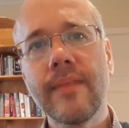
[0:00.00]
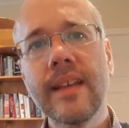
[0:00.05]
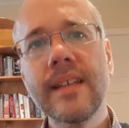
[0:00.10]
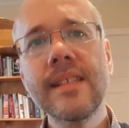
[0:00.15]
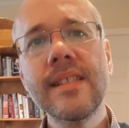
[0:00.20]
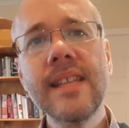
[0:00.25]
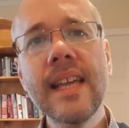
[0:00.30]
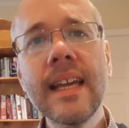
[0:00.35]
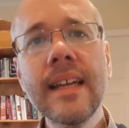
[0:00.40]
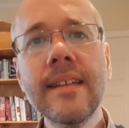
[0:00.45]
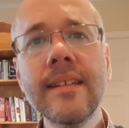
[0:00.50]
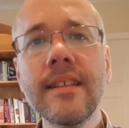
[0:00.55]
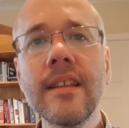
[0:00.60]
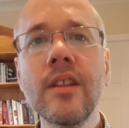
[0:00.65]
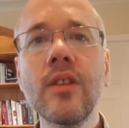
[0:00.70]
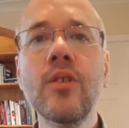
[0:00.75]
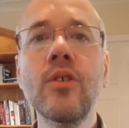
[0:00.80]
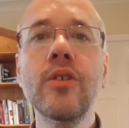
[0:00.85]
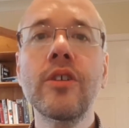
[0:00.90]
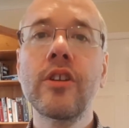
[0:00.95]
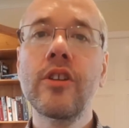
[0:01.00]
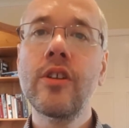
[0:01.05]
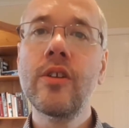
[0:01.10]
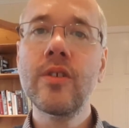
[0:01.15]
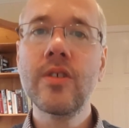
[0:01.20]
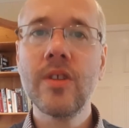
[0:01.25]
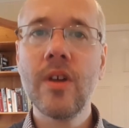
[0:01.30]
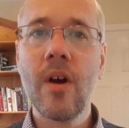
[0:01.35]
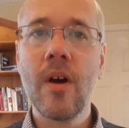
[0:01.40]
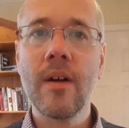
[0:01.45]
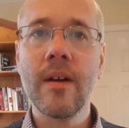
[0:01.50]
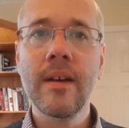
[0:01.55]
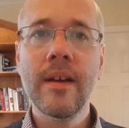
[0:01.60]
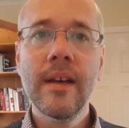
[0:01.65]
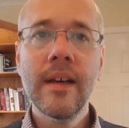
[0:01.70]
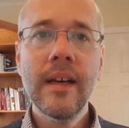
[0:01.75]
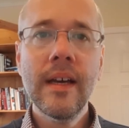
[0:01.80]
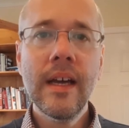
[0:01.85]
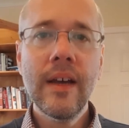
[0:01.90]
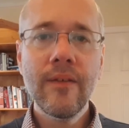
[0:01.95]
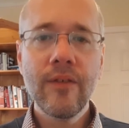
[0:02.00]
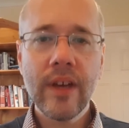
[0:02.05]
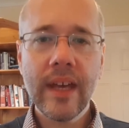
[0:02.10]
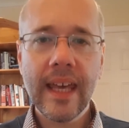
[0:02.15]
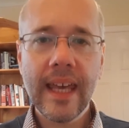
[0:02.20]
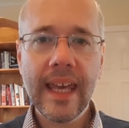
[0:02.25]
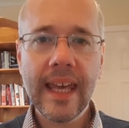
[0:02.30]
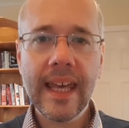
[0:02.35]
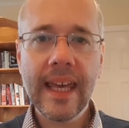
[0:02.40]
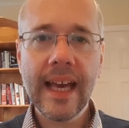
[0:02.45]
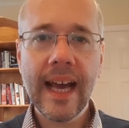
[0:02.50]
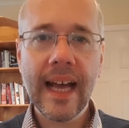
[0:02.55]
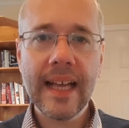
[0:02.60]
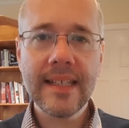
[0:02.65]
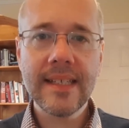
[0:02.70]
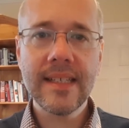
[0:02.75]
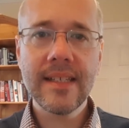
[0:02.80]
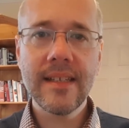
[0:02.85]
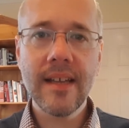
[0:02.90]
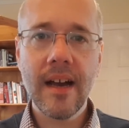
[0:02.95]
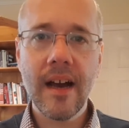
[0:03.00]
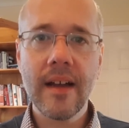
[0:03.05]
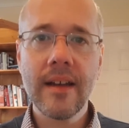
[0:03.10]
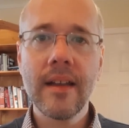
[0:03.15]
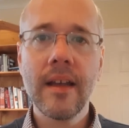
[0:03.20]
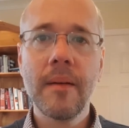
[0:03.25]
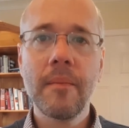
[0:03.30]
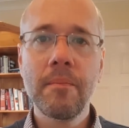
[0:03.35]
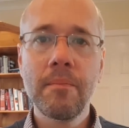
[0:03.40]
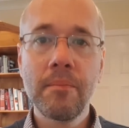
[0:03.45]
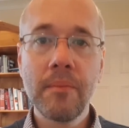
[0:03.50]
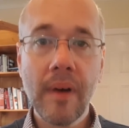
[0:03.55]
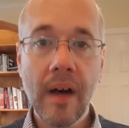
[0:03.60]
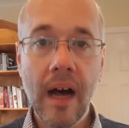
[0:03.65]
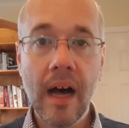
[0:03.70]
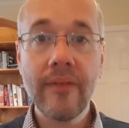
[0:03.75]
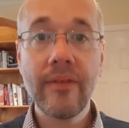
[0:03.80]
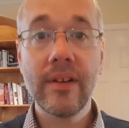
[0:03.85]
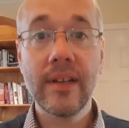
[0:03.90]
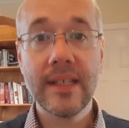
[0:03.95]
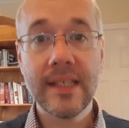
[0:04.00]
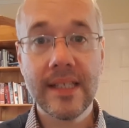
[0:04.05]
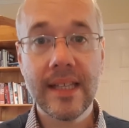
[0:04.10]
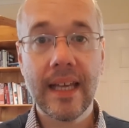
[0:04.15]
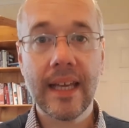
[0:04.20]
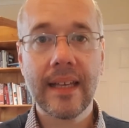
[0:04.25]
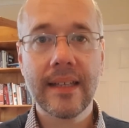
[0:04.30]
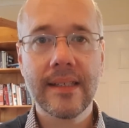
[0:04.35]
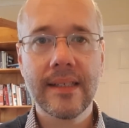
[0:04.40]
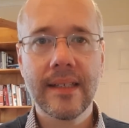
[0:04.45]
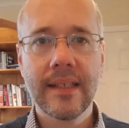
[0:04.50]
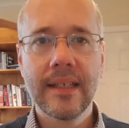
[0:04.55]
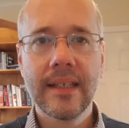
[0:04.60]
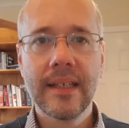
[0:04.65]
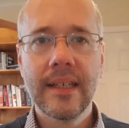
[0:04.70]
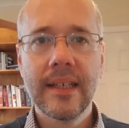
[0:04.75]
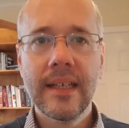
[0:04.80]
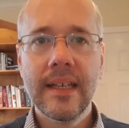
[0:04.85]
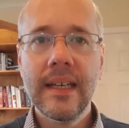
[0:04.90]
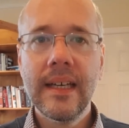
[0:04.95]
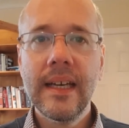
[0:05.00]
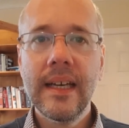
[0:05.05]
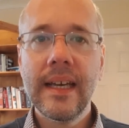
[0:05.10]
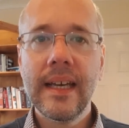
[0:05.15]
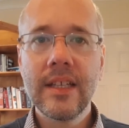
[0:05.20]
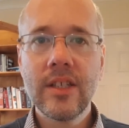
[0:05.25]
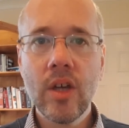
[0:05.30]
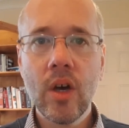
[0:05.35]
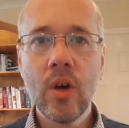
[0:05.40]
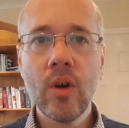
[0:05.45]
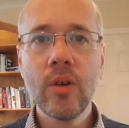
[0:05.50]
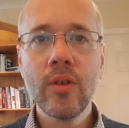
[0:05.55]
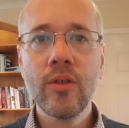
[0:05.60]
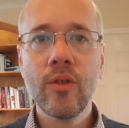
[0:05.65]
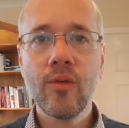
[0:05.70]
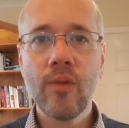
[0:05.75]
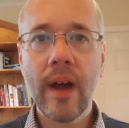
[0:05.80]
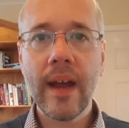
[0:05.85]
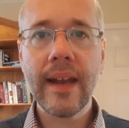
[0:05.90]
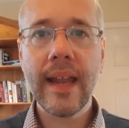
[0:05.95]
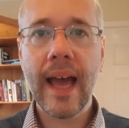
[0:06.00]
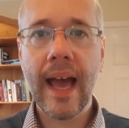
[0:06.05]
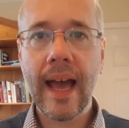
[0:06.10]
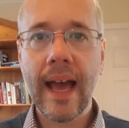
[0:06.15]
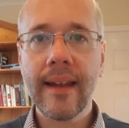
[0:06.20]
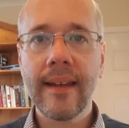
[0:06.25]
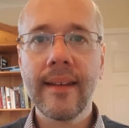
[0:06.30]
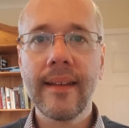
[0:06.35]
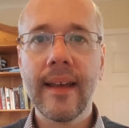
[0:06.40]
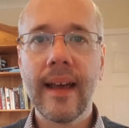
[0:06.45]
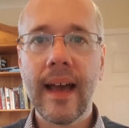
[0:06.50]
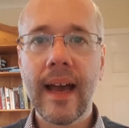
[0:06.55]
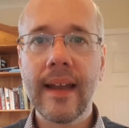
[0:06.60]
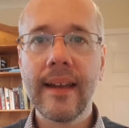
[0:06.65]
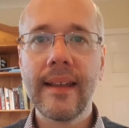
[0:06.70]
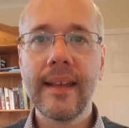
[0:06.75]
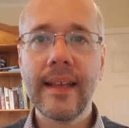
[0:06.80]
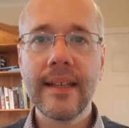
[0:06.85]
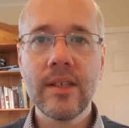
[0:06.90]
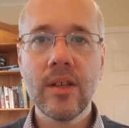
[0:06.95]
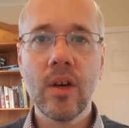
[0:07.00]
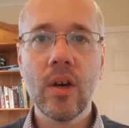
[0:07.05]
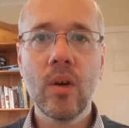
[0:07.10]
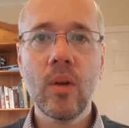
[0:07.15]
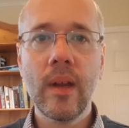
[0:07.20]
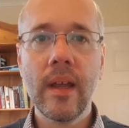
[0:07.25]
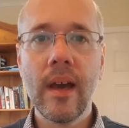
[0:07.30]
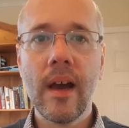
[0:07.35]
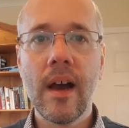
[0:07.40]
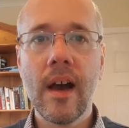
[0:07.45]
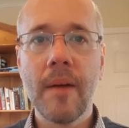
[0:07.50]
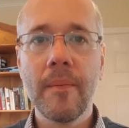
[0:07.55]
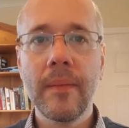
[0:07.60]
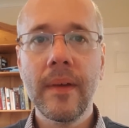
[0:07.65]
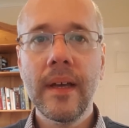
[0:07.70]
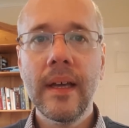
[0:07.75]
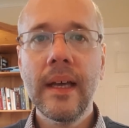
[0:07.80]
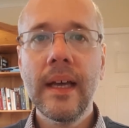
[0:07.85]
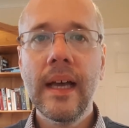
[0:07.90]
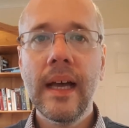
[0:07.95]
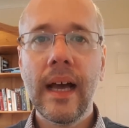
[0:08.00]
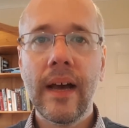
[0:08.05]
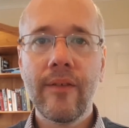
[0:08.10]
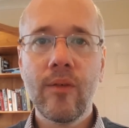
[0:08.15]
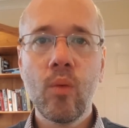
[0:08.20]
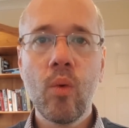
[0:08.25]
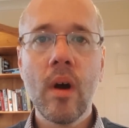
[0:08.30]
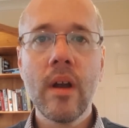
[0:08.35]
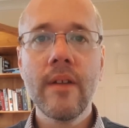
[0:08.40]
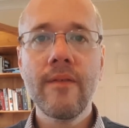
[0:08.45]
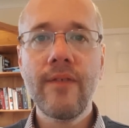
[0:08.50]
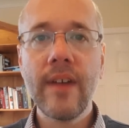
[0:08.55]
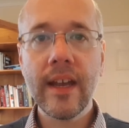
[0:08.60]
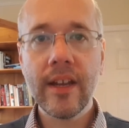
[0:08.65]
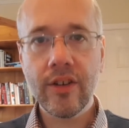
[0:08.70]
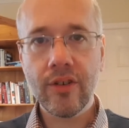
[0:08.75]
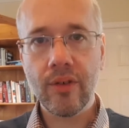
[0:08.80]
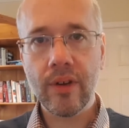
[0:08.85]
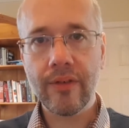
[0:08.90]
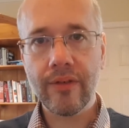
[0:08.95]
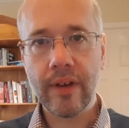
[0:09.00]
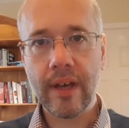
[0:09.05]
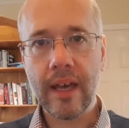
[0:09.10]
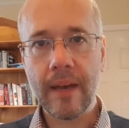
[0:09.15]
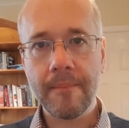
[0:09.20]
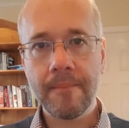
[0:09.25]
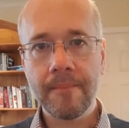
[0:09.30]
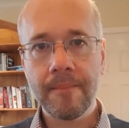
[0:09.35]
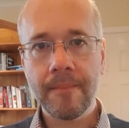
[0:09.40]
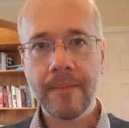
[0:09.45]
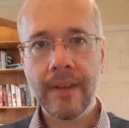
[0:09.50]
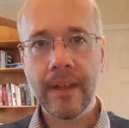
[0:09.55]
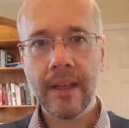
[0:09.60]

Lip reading: Sing to the Lord a new song, for he has done marvellous things. His own right hand and his holy arm have won victory for him.